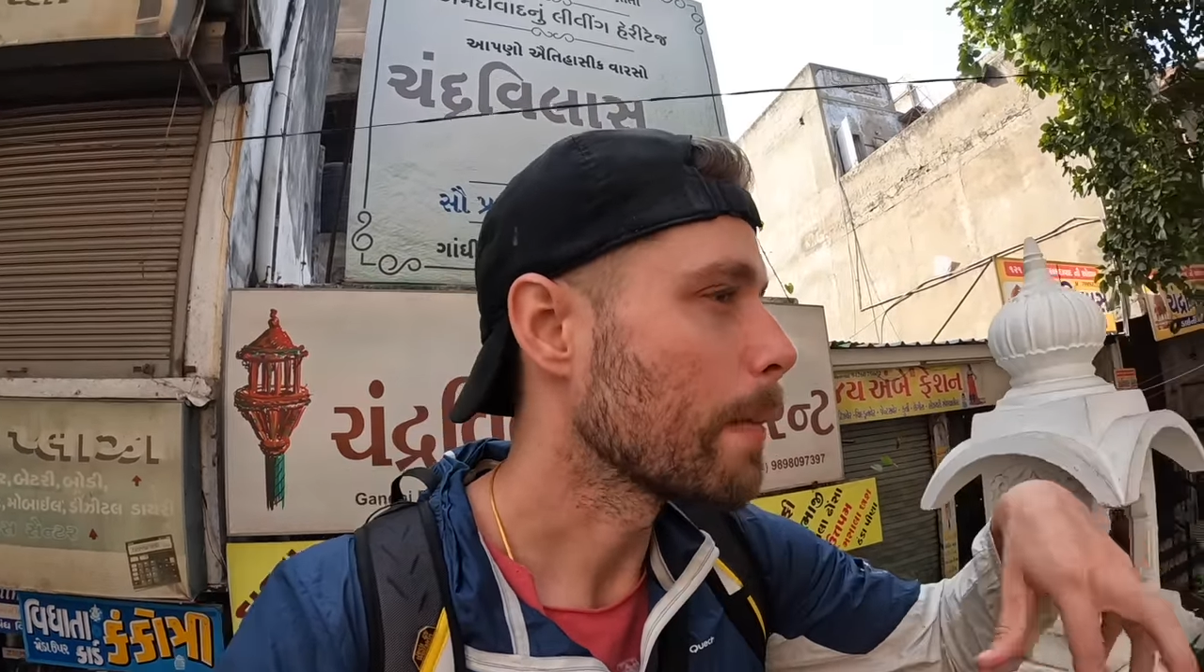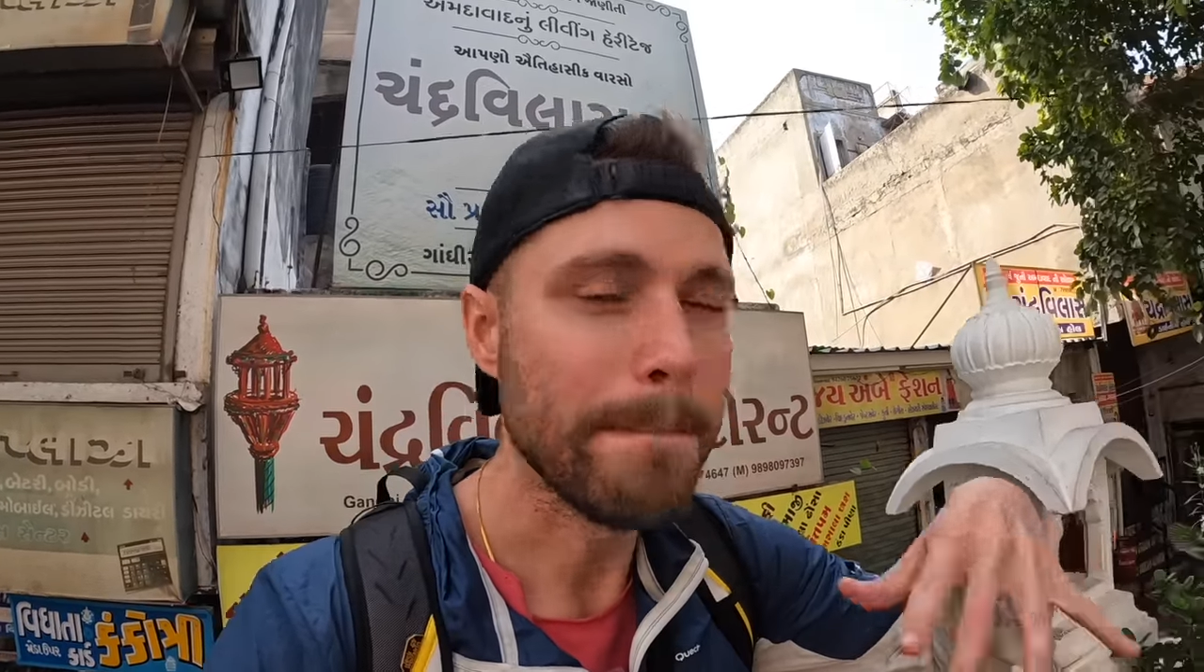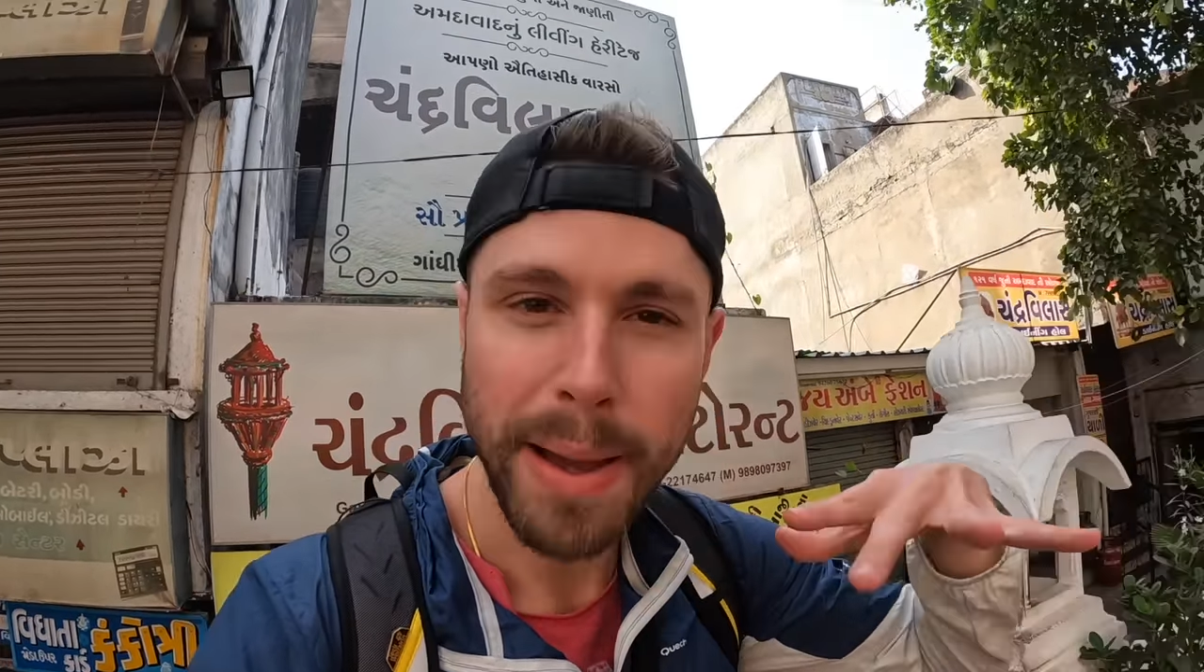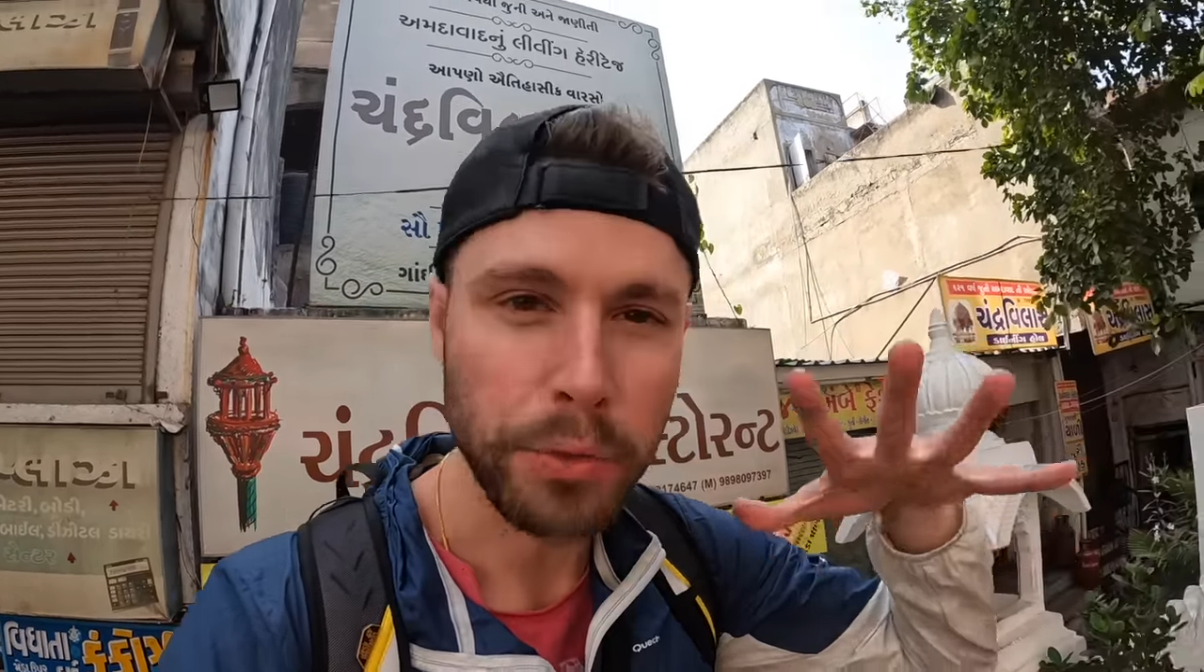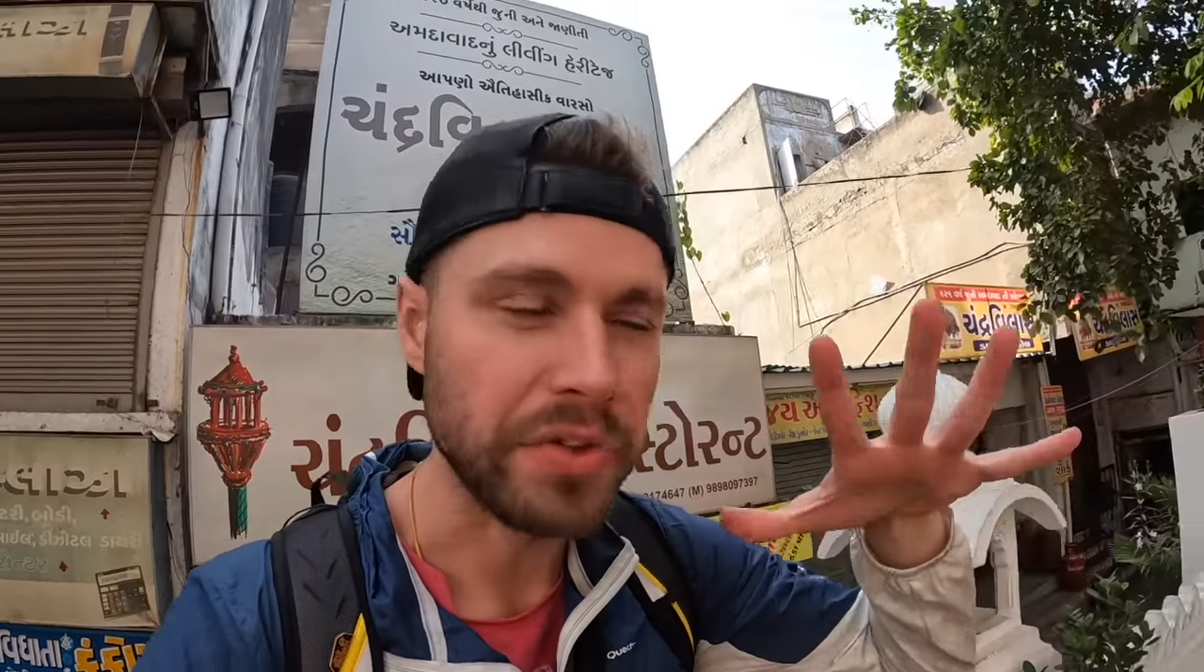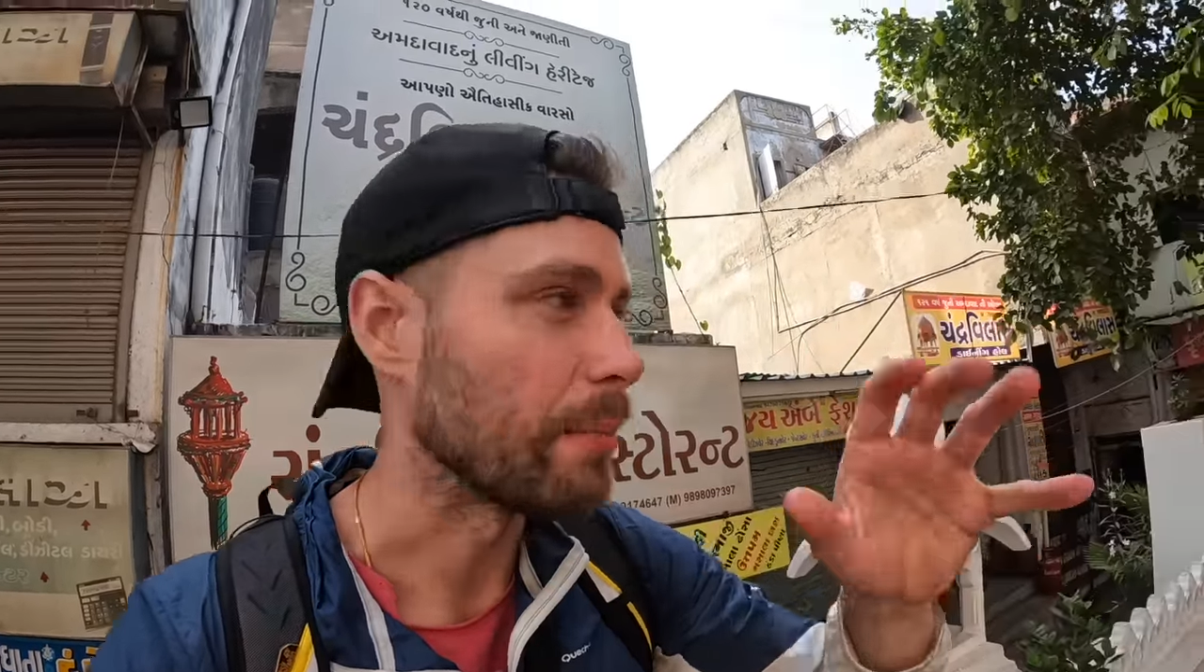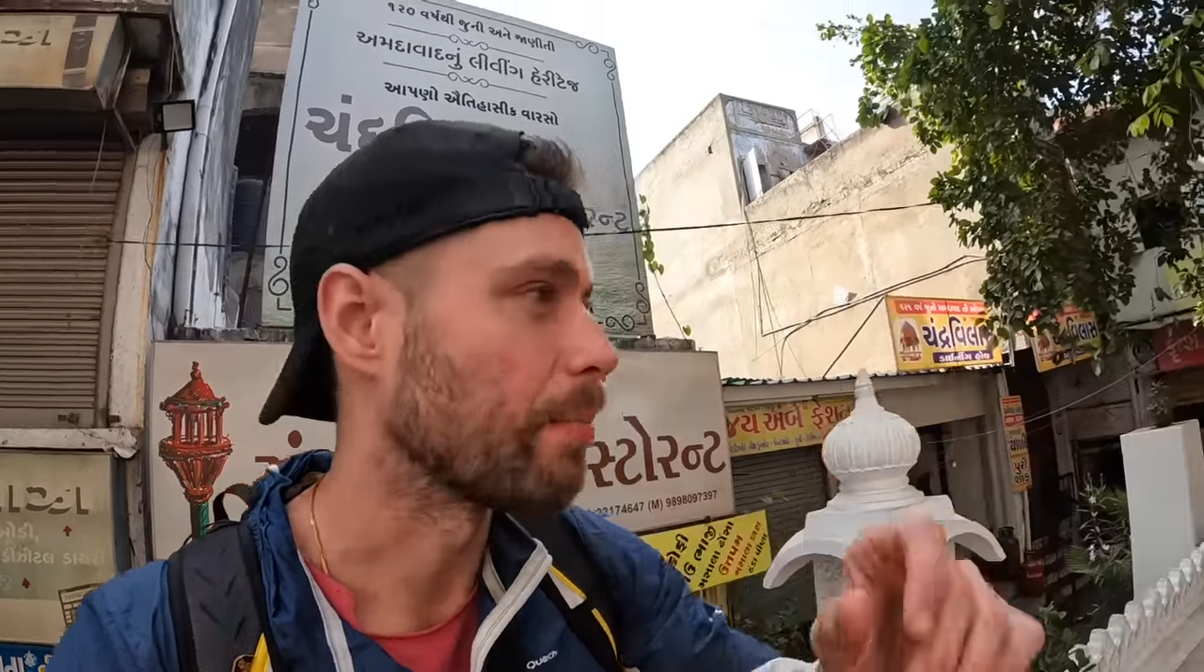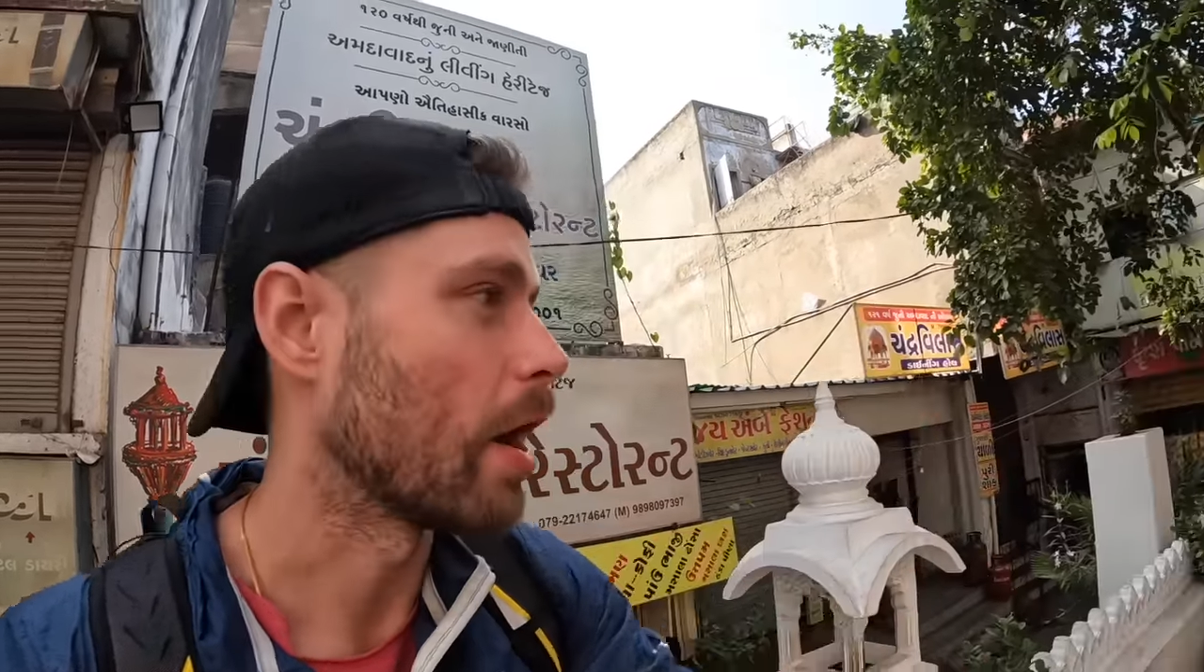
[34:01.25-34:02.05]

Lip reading: melting